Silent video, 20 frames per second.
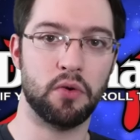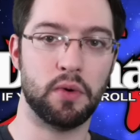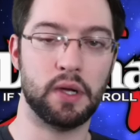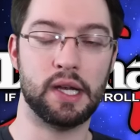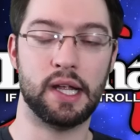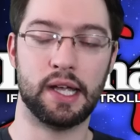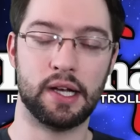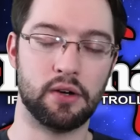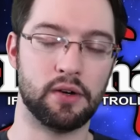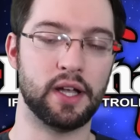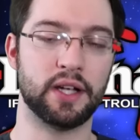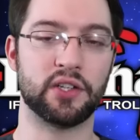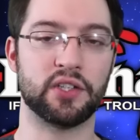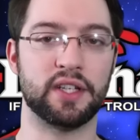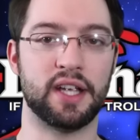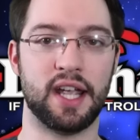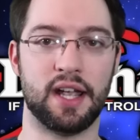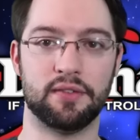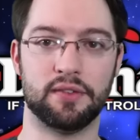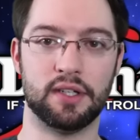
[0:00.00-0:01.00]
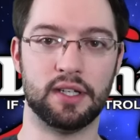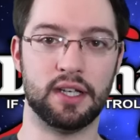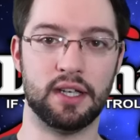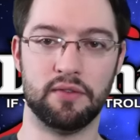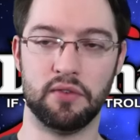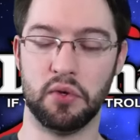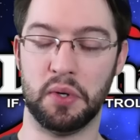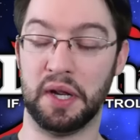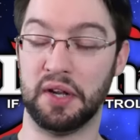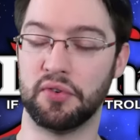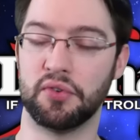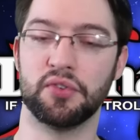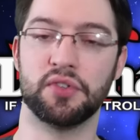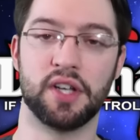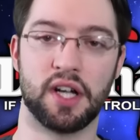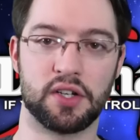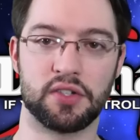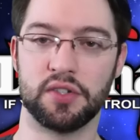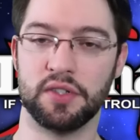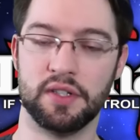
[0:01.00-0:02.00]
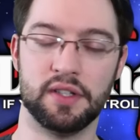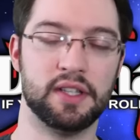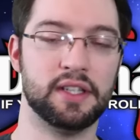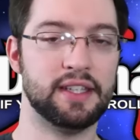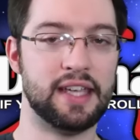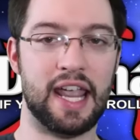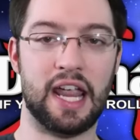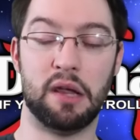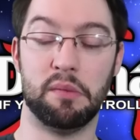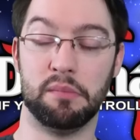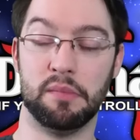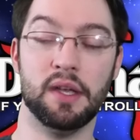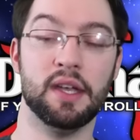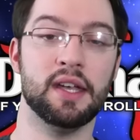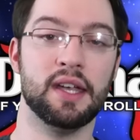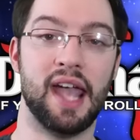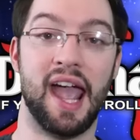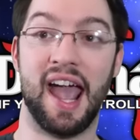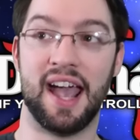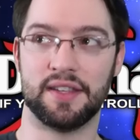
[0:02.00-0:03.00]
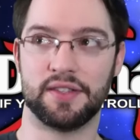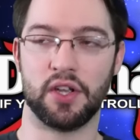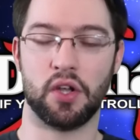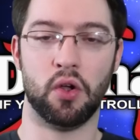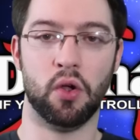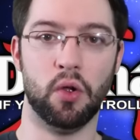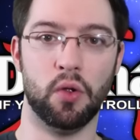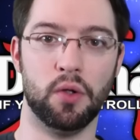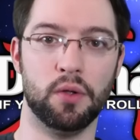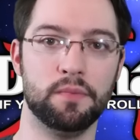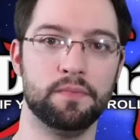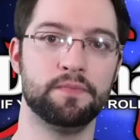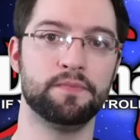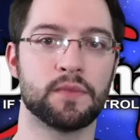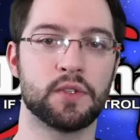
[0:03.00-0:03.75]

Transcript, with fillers: when I don't actually have to give you an introduction to the game as a whole.